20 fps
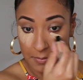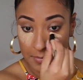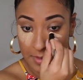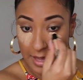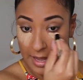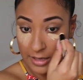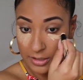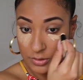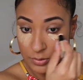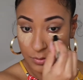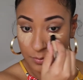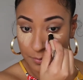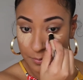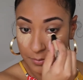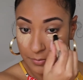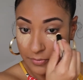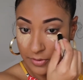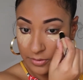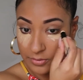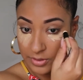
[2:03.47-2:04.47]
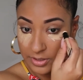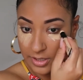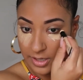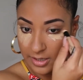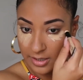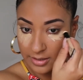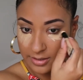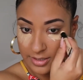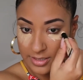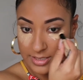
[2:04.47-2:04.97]
actual
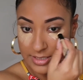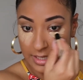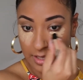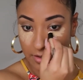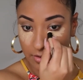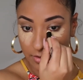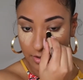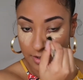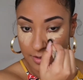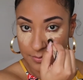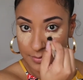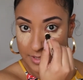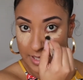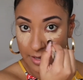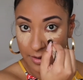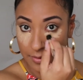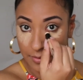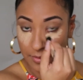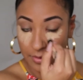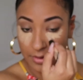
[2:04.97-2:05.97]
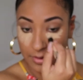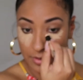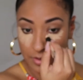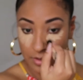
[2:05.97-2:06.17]
concealer comes out.